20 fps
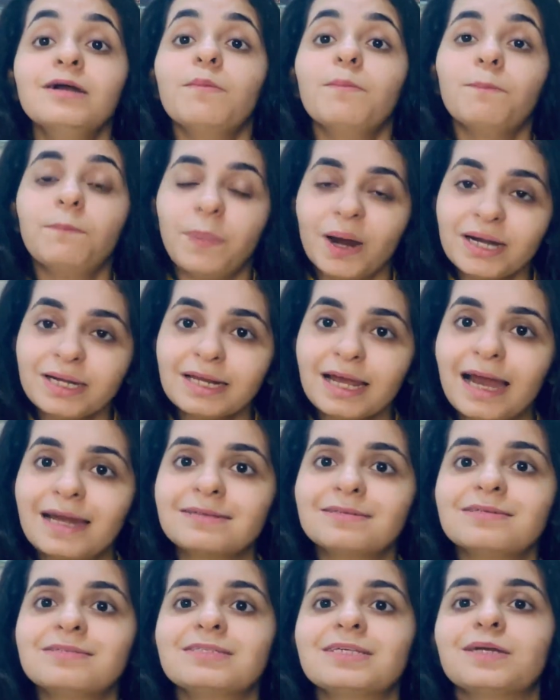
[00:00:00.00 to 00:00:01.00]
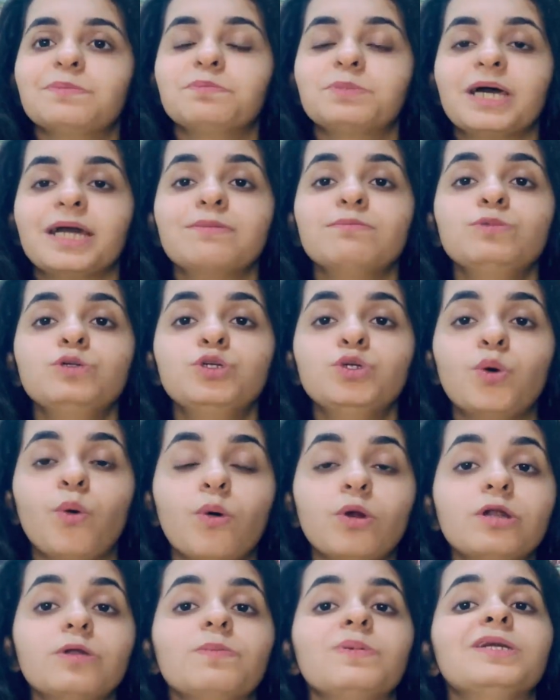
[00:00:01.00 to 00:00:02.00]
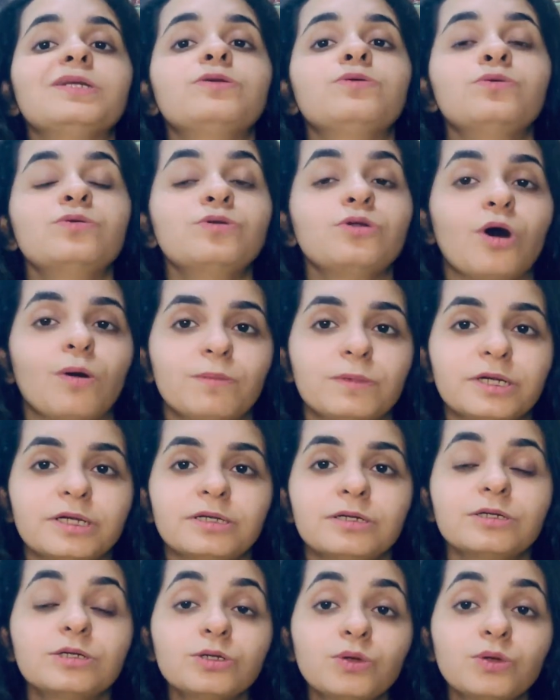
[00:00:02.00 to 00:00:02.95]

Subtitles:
but at the same time, don't be too dominant.